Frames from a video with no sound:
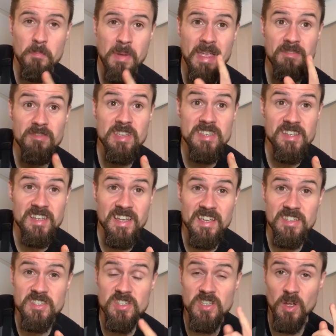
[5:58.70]
main reason
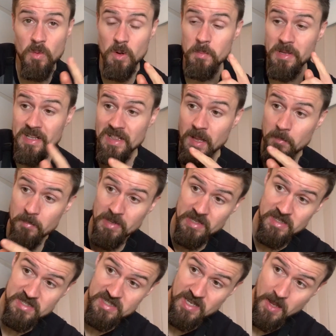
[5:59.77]
is you don't want to be clamping
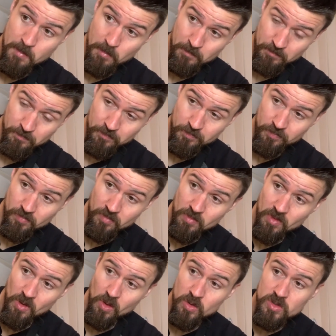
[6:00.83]
your stem
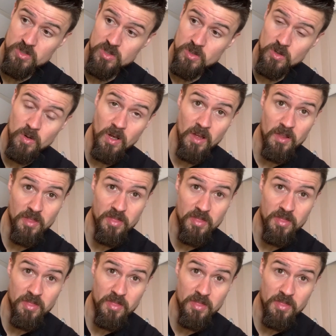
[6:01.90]
onto a